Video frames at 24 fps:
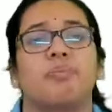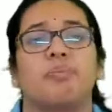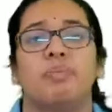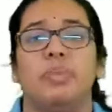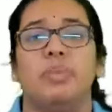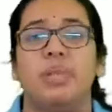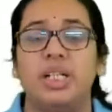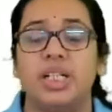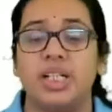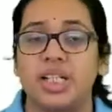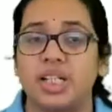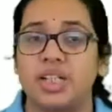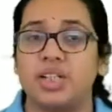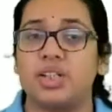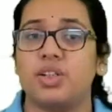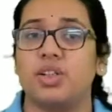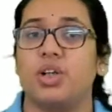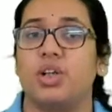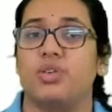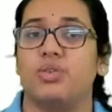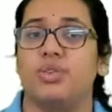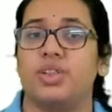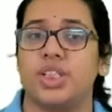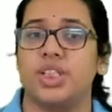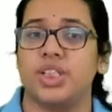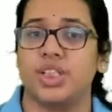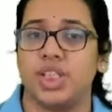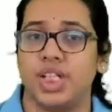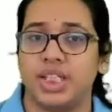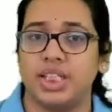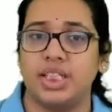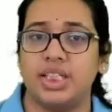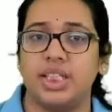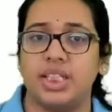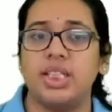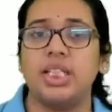Median of a
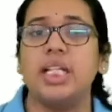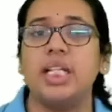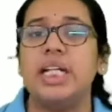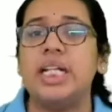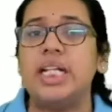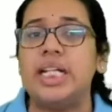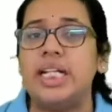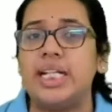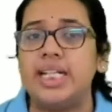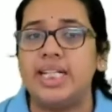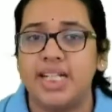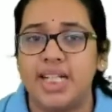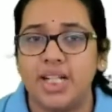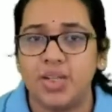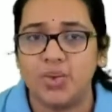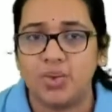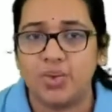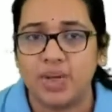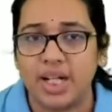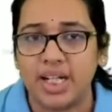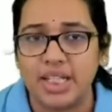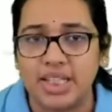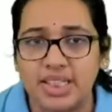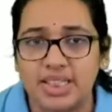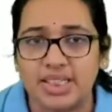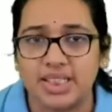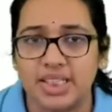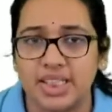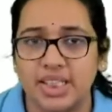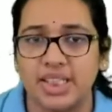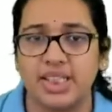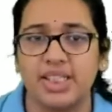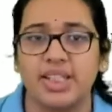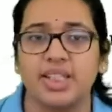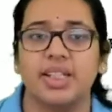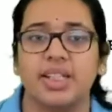triangle divides
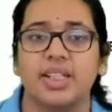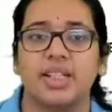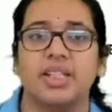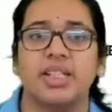it